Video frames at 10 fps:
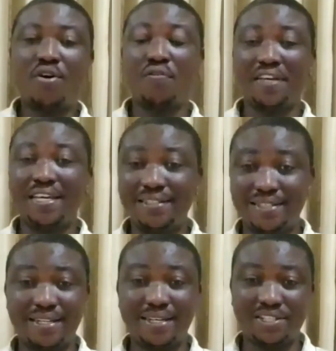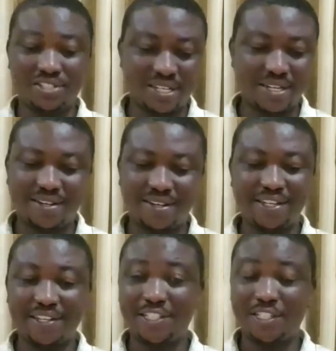of international
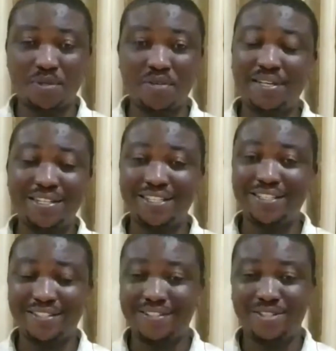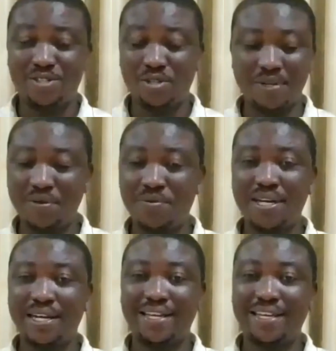experience doing
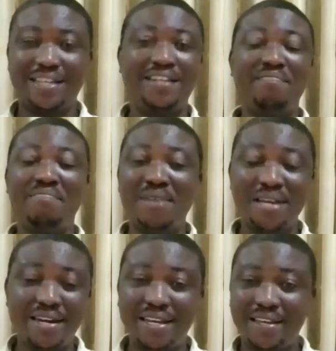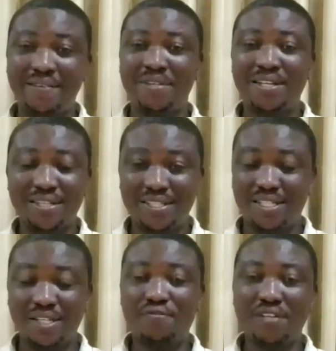work in many
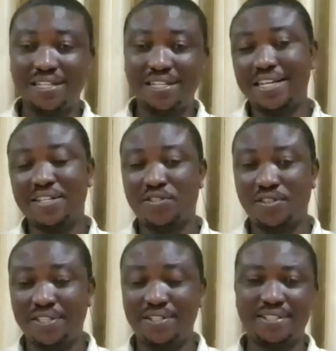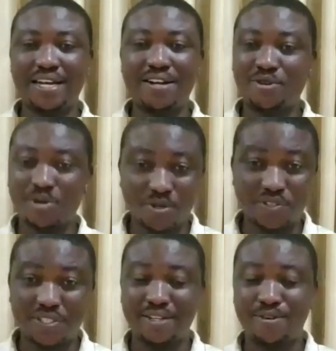different countries
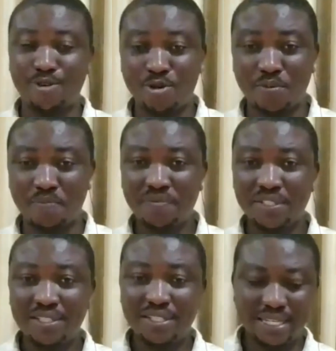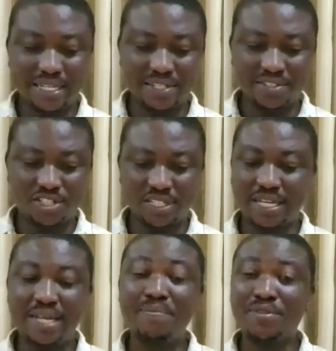across the globe. And she
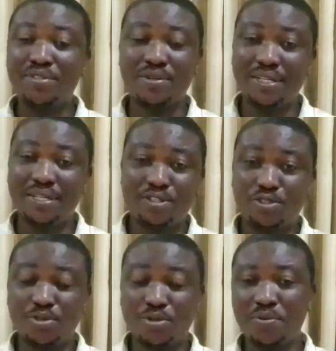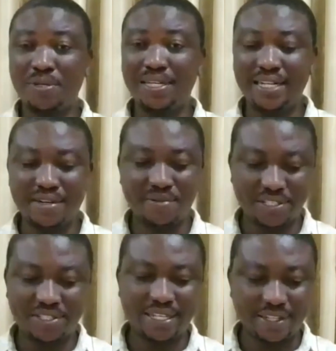comes on this show with a
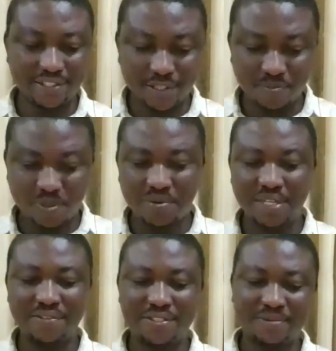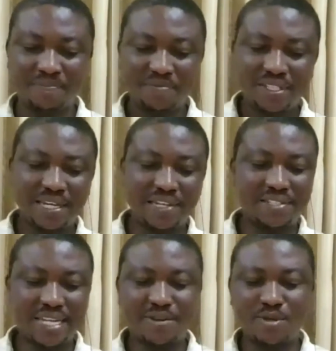rich experience, a
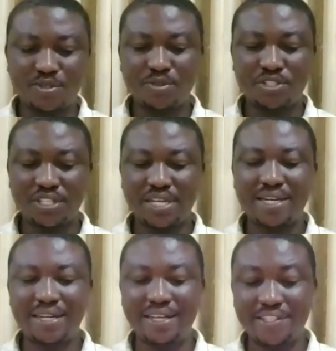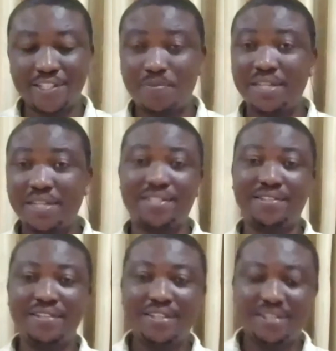psychosocial aspect,
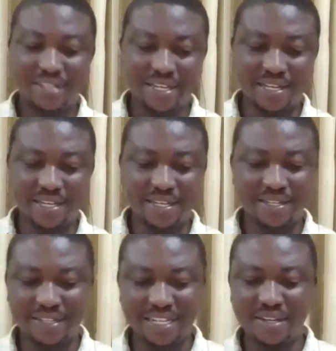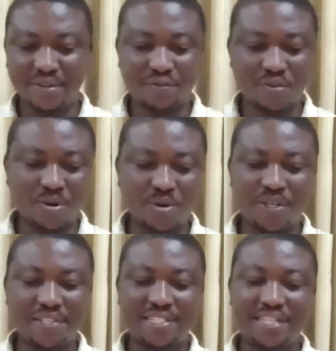and uh, for
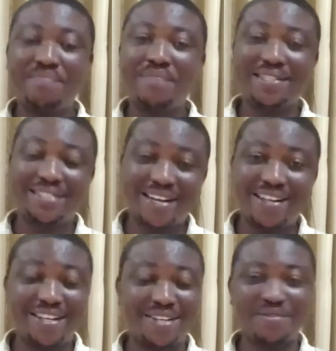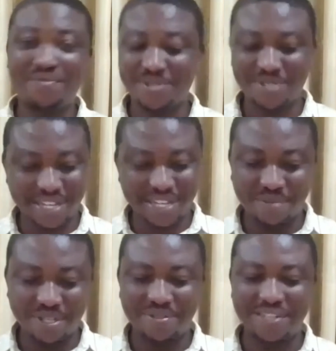holistic mental health, you can
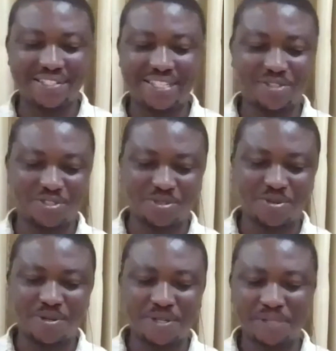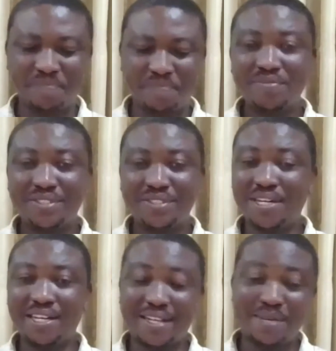be rest assured.
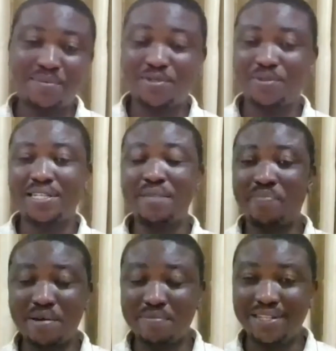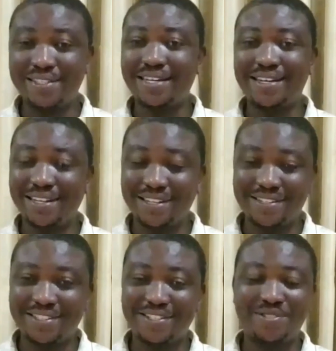When it comes to temperament
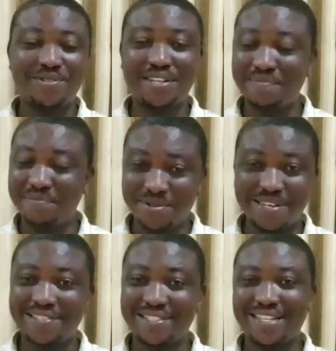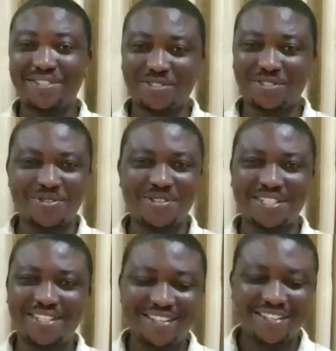analysis, you can be rest
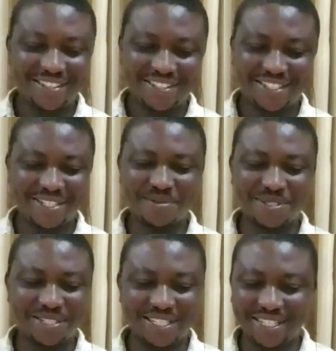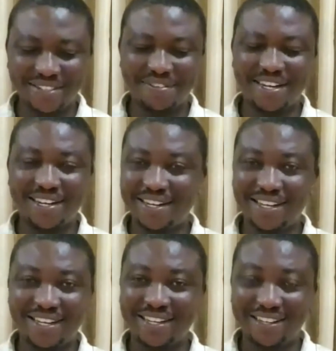assured. She will deliver
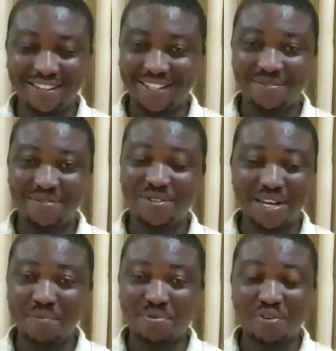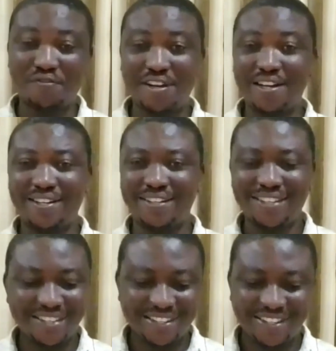and give you a profile
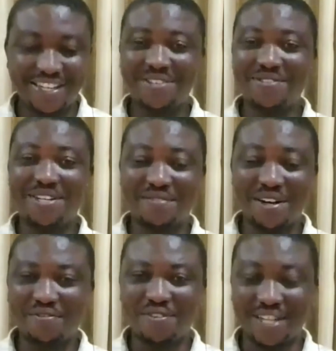that you'll never